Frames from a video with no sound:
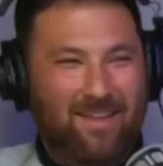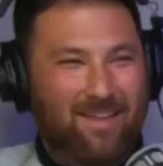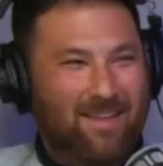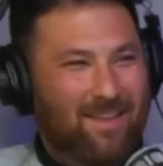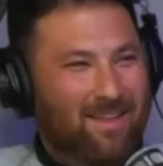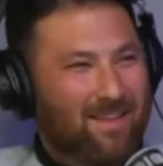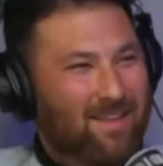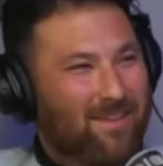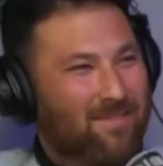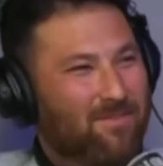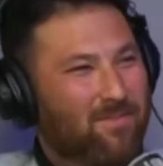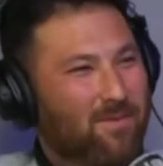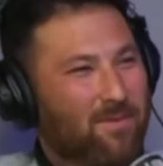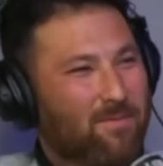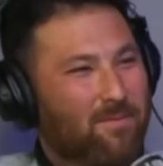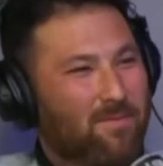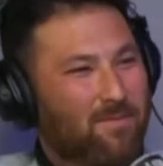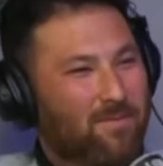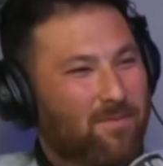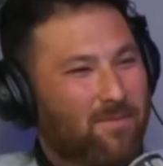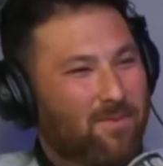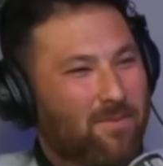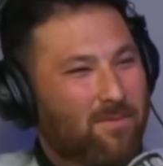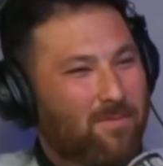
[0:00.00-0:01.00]
From
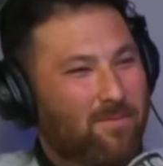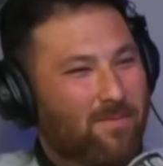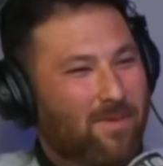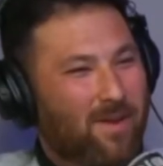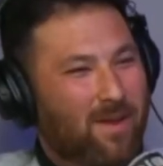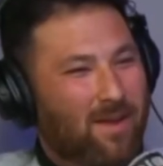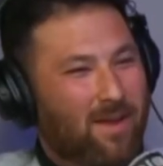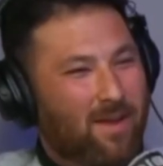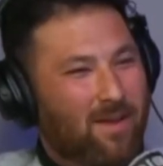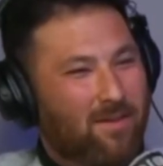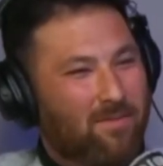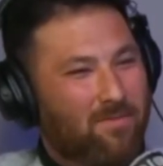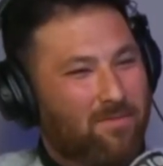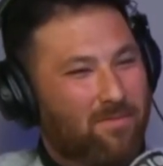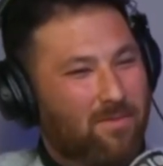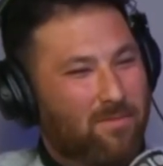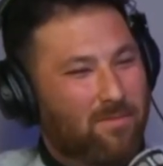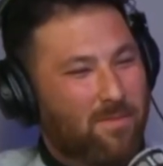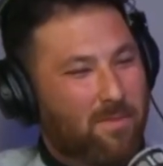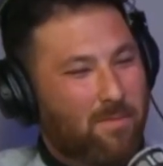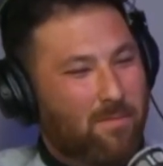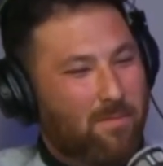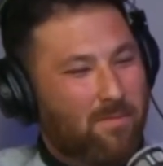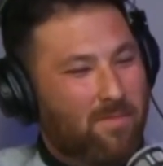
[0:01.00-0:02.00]

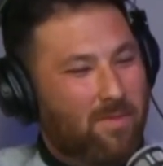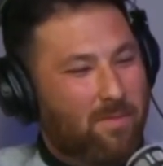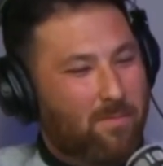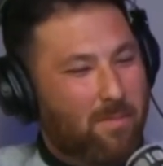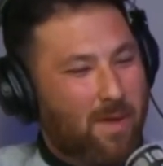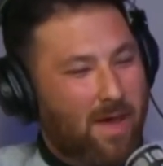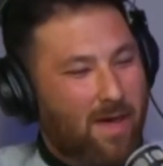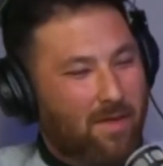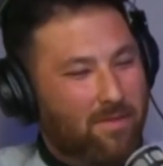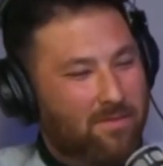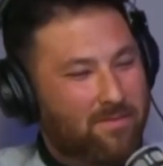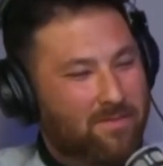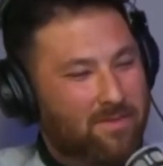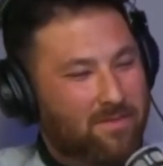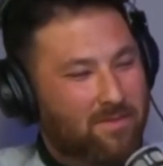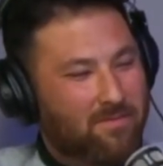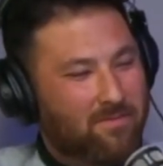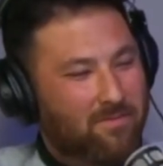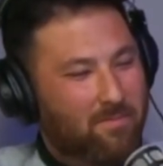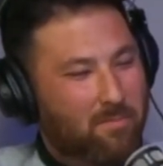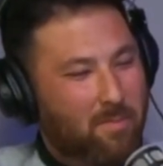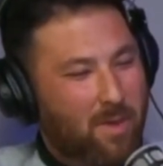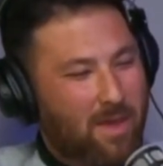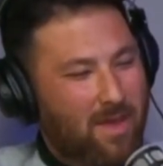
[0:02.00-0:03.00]
the mouths
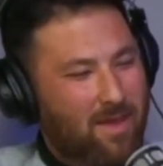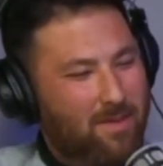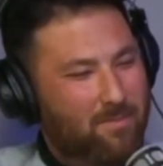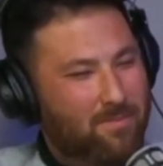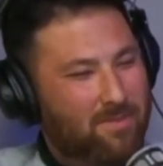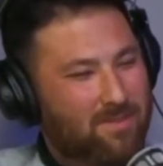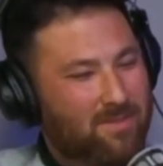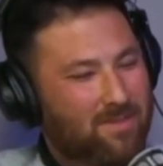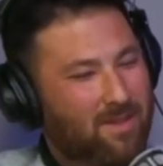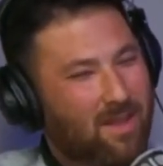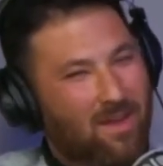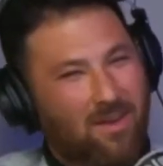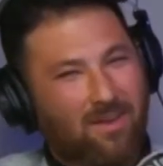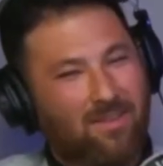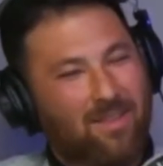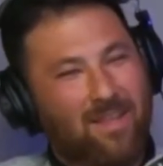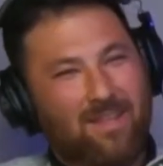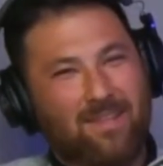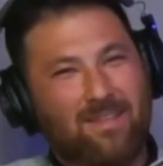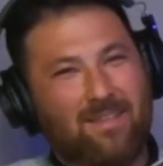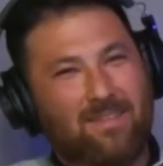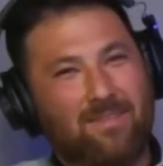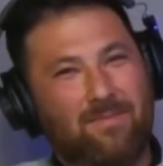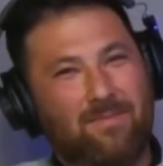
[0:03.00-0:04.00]
of babes? No, that doesn't make